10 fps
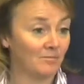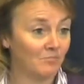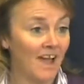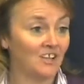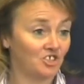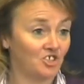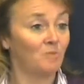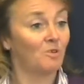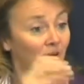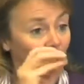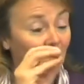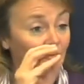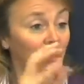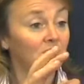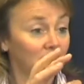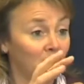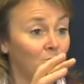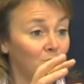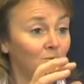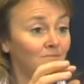matched tumour and blood
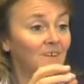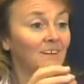sample,